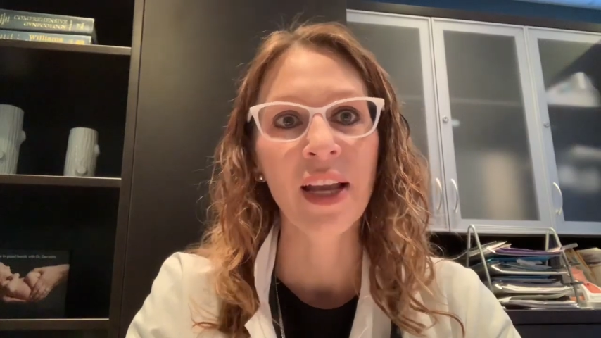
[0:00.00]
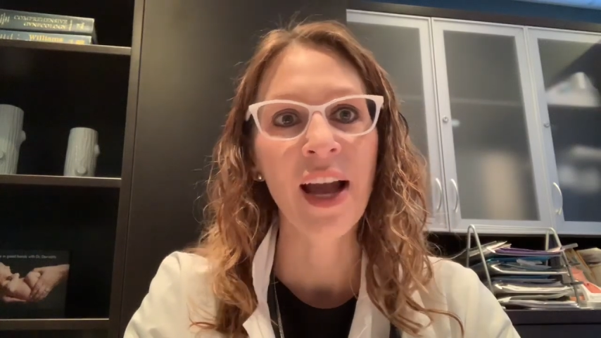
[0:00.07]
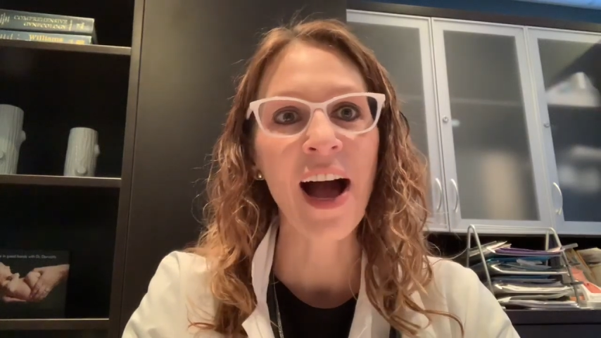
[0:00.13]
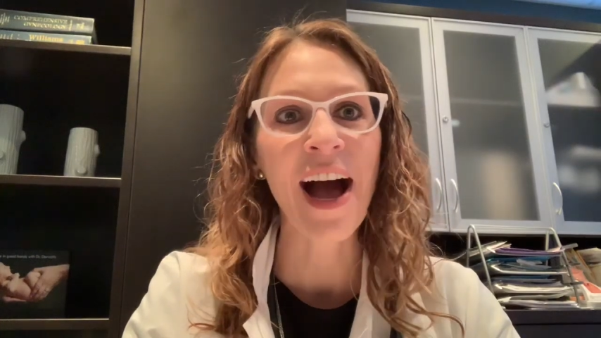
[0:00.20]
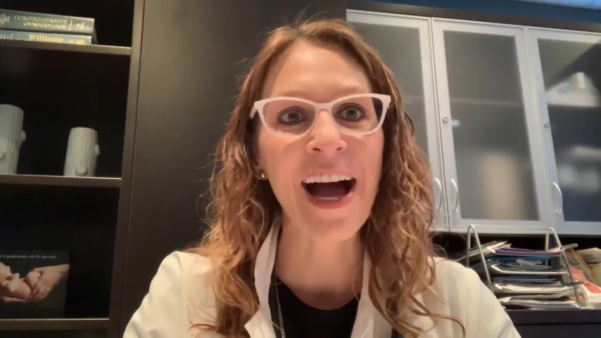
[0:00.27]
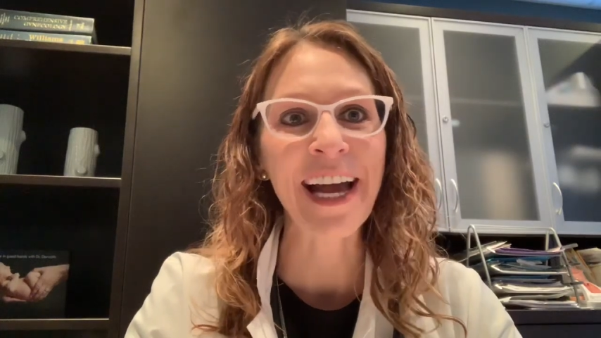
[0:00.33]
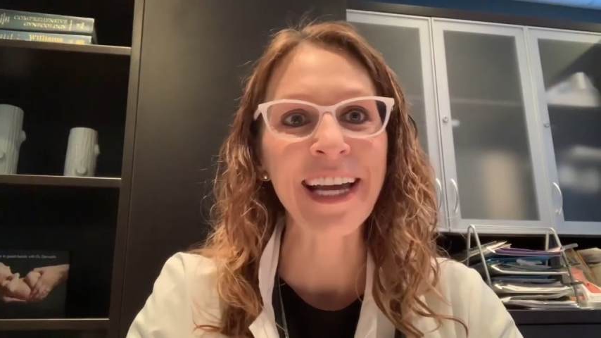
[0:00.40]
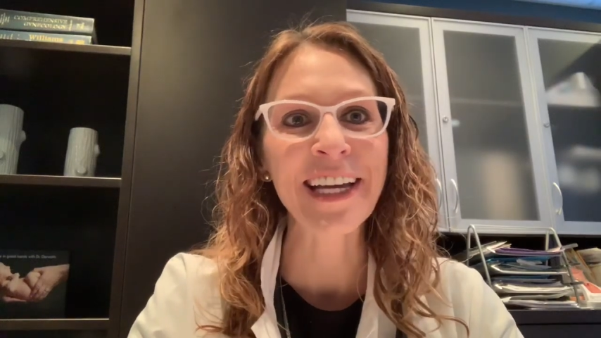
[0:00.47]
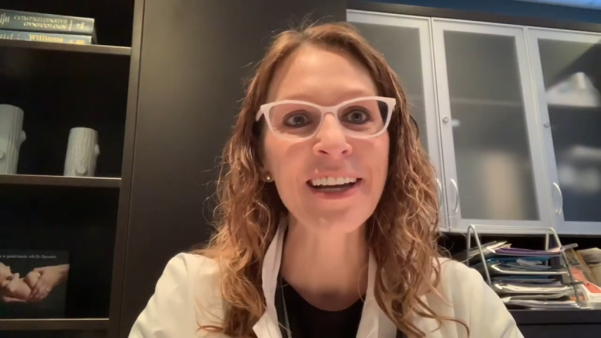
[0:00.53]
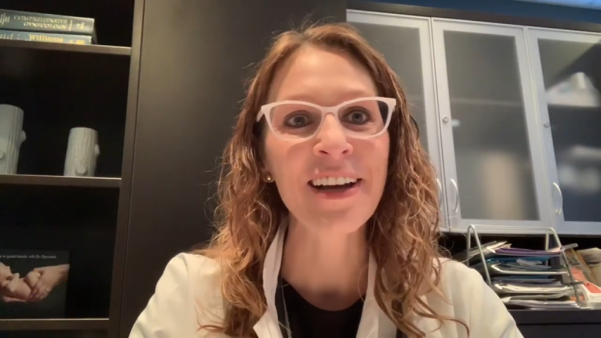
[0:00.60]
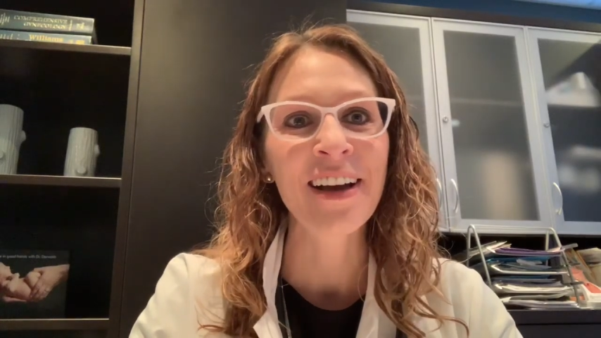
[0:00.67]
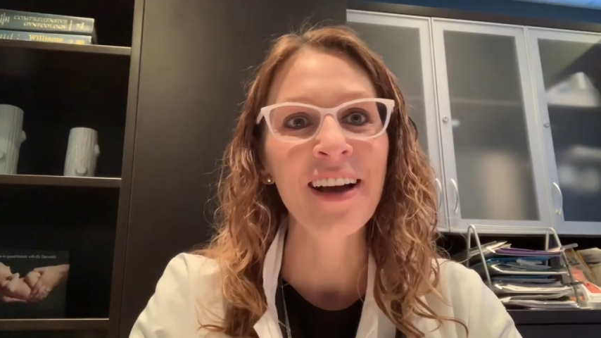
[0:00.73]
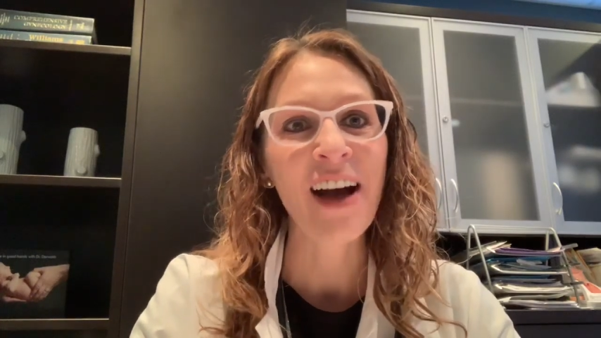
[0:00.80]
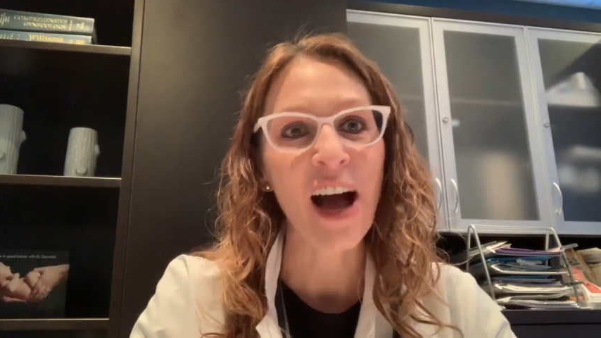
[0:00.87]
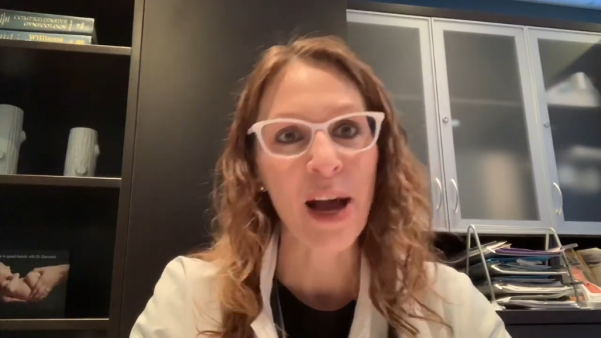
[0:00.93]
Hi,
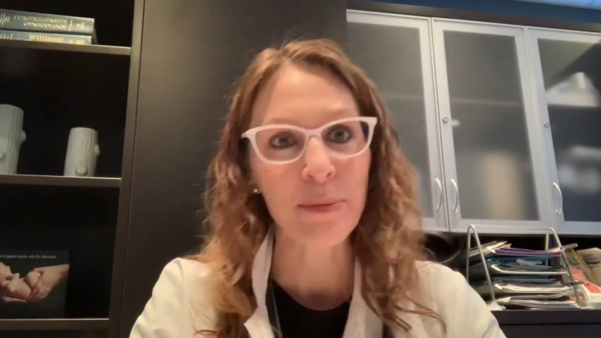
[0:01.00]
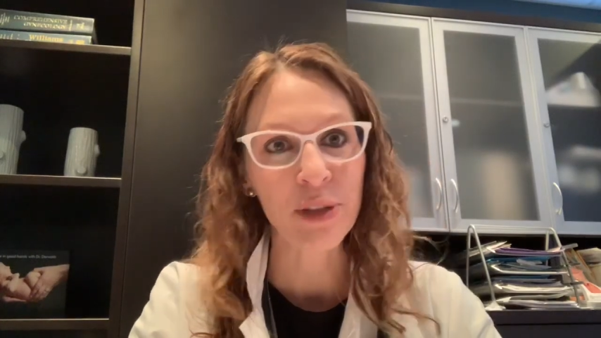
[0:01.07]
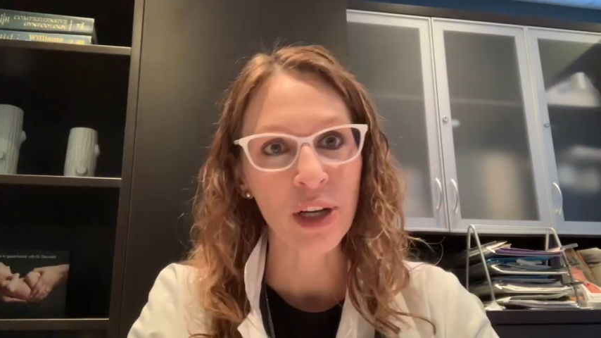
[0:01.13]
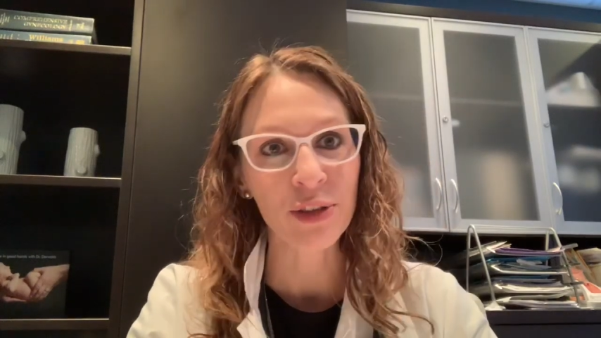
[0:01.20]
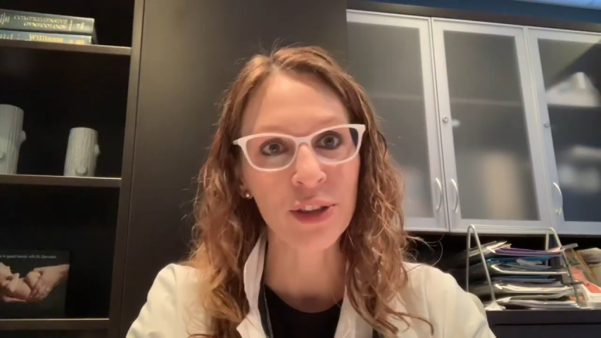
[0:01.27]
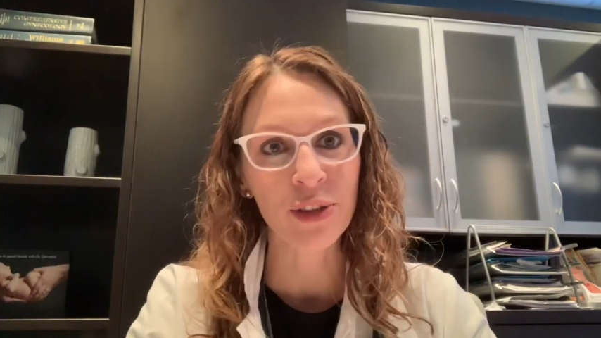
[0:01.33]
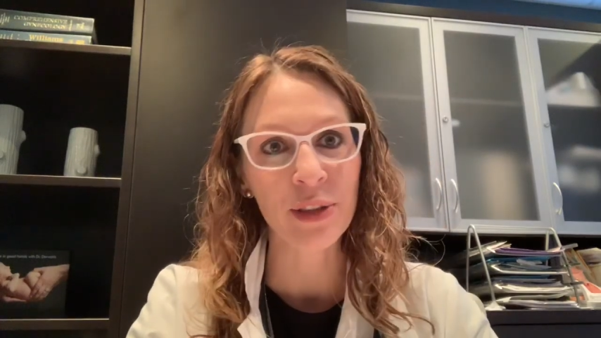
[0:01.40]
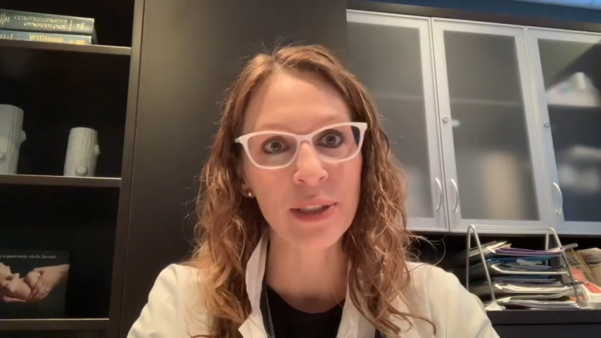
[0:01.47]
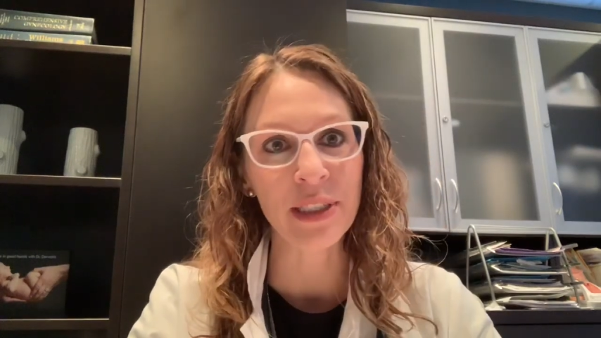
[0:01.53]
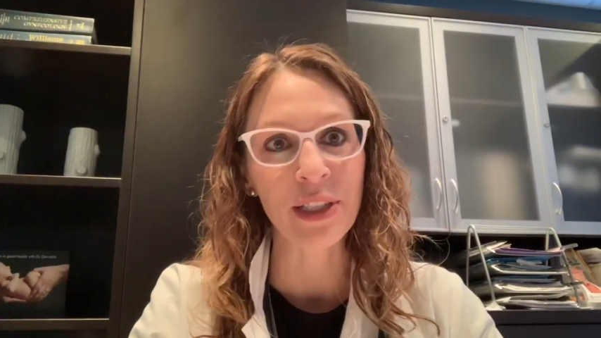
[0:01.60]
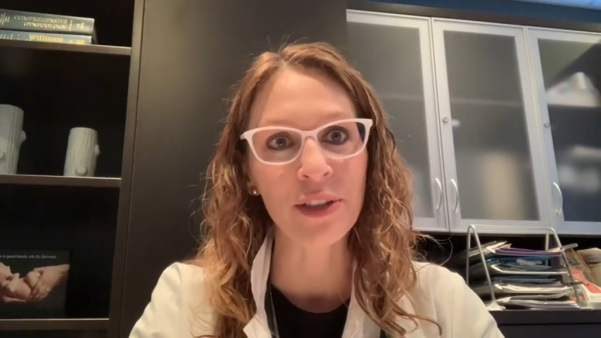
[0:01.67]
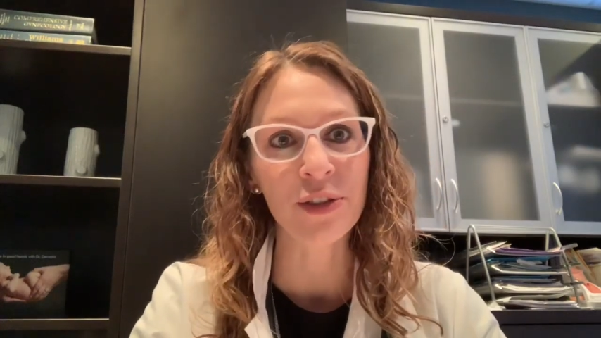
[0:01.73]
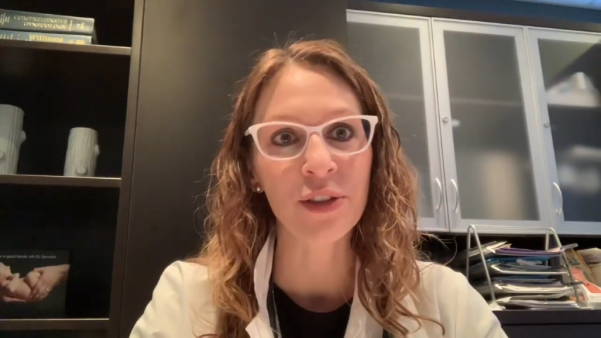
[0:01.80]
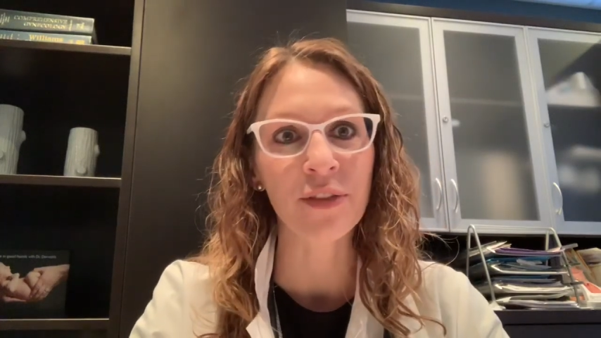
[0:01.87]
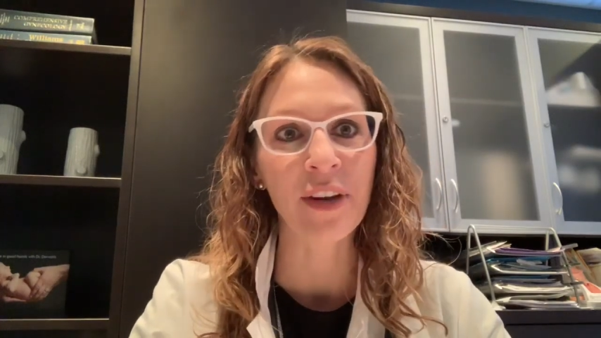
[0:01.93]
I'm Dr.
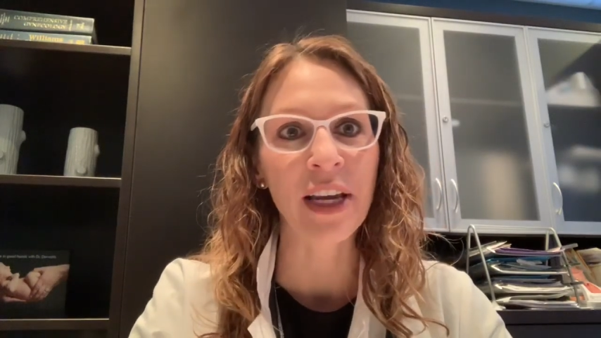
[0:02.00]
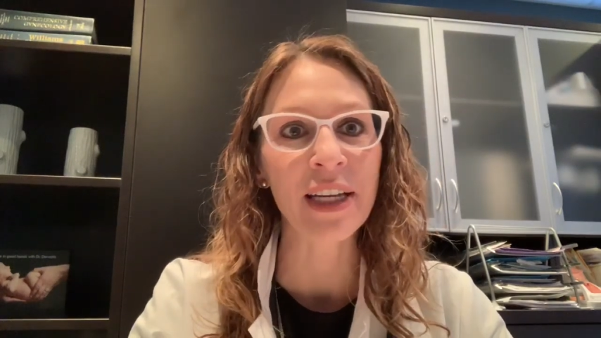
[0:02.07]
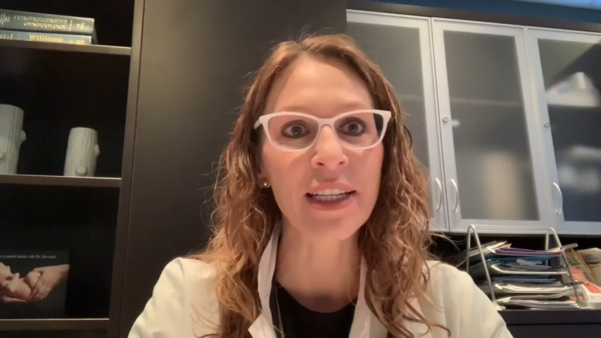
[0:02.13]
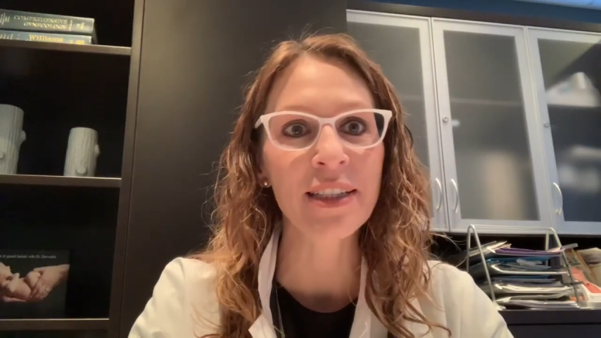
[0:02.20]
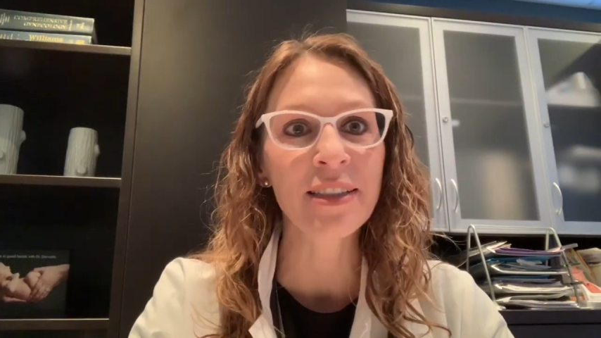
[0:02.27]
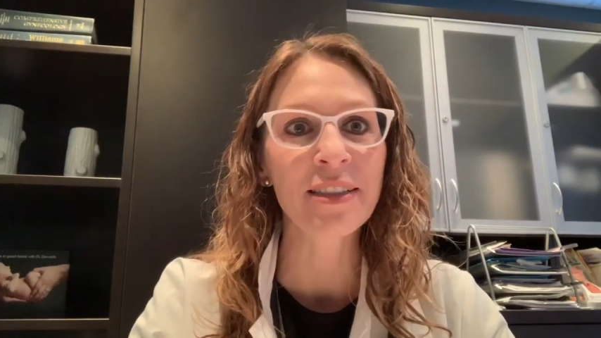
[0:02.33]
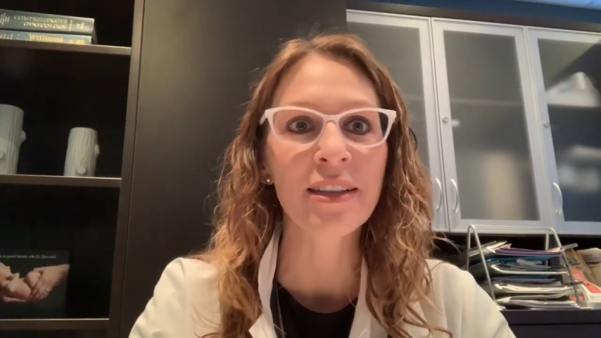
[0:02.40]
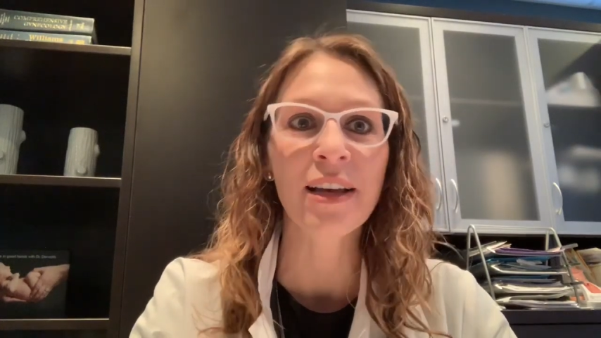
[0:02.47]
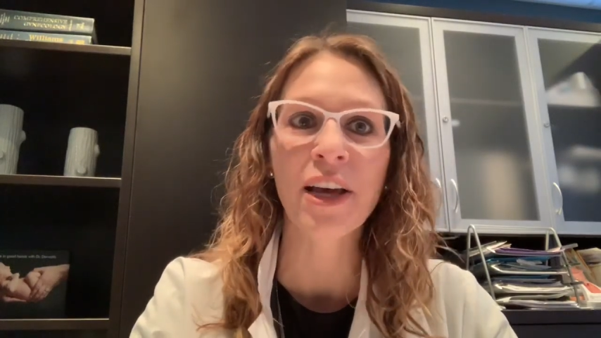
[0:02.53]
Kristina Dervaitis,